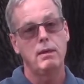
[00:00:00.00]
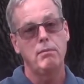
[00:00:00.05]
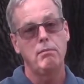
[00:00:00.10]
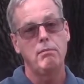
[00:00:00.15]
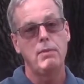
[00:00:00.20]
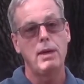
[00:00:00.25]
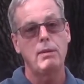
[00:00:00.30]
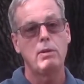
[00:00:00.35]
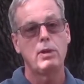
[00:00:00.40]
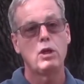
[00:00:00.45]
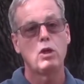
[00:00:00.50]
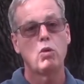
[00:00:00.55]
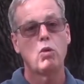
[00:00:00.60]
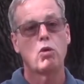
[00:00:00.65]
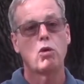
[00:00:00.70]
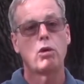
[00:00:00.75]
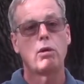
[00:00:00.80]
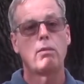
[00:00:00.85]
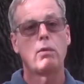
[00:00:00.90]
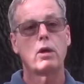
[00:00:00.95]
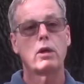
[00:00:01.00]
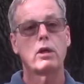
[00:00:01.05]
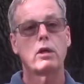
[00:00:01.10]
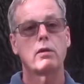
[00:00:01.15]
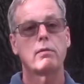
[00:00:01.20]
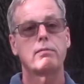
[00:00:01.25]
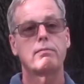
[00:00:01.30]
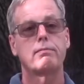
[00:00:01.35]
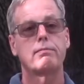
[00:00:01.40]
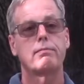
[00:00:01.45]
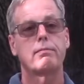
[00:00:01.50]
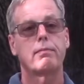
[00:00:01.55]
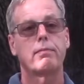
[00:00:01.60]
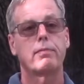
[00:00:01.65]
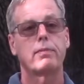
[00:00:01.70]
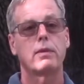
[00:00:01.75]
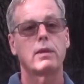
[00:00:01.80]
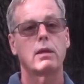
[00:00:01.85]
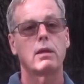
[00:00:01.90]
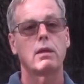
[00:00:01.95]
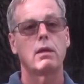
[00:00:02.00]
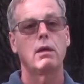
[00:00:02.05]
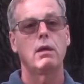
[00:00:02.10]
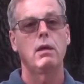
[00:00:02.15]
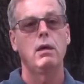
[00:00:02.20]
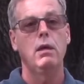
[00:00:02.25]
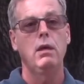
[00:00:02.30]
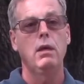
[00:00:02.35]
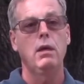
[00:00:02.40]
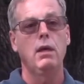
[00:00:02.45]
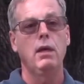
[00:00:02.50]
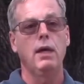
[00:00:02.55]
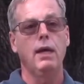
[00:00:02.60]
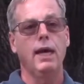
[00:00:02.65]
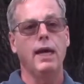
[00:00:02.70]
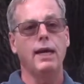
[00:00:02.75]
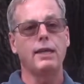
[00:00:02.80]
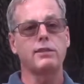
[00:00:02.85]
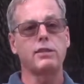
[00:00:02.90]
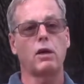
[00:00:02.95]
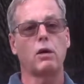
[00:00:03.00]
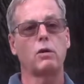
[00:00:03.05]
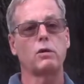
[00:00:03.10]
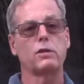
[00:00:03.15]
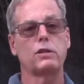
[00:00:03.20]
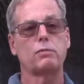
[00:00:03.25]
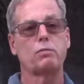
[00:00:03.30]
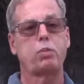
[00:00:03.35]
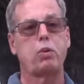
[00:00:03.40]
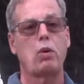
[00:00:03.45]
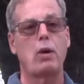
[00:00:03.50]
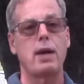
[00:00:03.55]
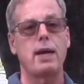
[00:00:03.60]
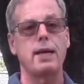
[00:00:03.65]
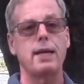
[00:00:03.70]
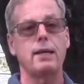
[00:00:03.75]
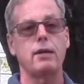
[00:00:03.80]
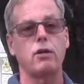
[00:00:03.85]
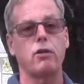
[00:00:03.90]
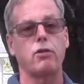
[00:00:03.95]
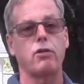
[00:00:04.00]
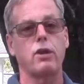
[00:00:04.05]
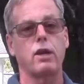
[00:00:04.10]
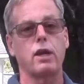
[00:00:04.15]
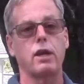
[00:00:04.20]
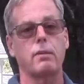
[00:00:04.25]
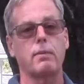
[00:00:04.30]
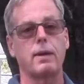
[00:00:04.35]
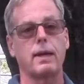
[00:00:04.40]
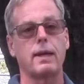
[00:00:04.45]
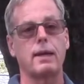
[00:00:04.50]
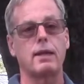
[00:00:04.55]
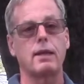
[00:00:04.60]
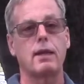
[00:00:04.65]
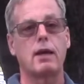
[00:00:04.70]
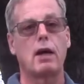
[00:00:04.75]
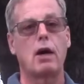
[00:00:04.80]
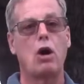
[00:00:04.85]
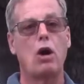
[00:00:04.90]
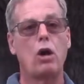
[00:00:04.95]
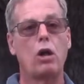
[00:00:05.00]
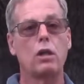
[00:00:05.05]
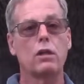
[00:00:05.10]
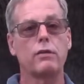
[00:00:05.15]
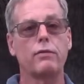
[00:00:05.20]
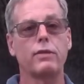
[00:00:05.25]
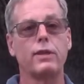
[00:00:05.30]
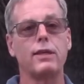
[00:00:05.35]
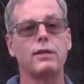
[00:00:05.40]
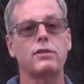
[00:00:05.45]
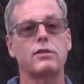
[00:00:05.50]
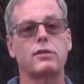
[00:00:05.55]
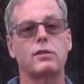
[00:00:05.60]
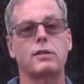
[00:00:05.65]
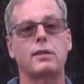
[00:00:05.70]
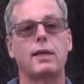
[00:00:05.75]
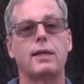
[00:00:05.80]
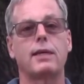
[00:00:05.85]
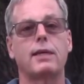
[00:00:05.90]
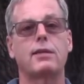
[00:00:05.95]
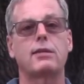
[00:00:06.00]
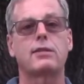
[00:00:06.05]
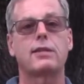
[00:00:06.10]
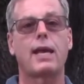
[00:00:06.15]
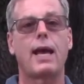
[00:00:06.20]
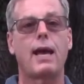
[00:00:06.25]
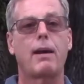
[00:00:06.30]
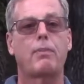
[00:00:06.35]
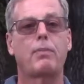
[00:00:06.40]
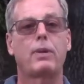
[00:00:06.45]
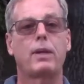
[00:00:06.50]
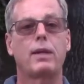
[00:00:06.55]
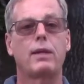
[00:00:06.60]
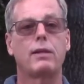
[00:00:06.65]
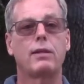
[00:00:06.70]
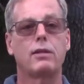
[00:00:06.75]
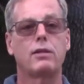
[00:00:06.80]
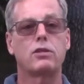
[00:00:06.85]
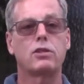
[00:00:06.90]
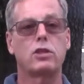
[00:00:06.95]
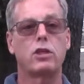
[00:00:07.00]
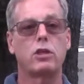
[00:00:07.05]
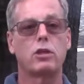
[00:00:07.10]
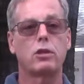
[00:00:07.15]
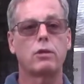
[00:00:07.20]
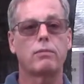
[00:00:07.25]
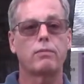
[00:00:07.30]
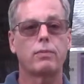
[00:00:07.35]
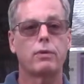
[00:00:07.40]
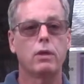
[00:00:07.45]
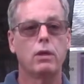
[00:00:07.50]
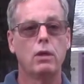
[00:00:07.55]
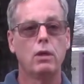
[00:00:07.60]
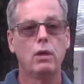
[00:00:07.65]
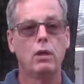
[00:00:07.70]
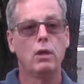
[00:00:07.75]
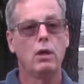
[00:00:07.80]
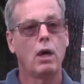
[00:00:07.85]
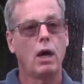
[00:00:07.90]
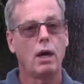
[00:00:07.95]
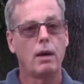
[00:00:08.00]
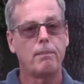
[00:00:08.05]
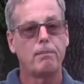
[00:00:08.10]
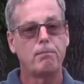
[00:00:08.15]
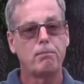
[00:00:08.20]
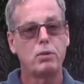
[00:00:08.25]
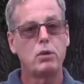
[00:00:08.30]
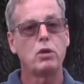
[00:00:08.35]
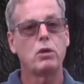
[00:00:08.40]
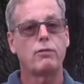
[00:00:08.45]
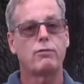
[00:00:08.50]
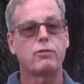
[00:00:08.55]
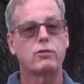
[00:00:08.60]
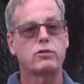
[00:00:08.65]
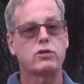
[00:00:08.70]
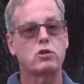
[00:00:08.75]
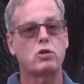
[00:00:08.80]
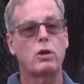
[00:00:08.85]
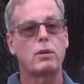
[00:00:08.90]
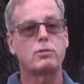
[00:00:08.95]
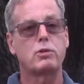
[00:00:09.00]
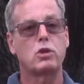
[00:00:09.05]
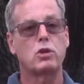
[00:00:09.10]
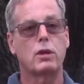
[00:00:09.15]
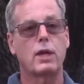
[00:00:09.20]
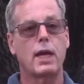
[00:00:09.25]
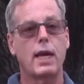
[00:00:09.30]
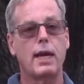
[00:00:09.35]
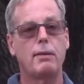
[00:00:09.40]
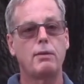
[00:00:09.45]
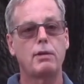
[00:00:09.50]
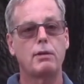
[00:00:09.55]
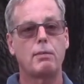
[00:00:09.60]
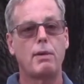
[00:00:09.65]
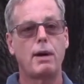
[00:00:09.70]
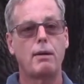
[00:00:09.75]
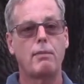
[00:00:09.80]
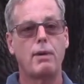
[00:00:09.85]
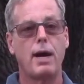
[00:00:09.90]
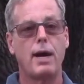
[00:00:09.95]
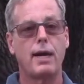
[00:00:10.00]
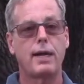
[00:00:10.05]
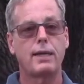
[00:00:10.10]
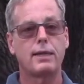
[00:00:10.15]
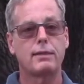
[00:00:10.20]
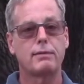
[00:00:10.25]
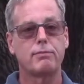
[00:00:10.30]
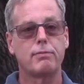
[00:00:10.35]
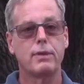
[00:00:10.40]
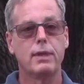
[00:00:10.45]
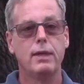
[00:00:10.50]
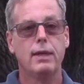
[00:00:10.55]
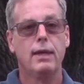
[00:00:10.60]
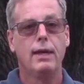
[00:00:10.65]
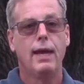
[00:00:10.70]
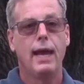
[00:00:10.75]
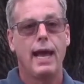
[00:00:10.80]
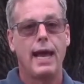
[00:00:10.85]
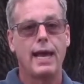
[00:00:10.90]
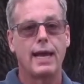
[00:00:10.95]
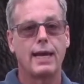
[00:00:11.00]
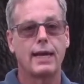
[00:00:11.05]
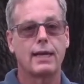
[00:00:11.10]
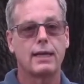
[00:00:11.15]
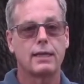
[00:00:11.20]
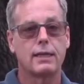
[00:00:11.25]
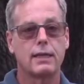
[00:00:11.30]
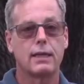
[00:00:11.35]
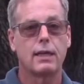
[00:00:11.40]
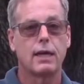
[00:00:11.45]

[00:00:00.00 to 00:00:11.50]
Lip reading: Maybe you are among them. As I was praying and thinking about all of these things happening this year, a beautiful scripture came to my mind. And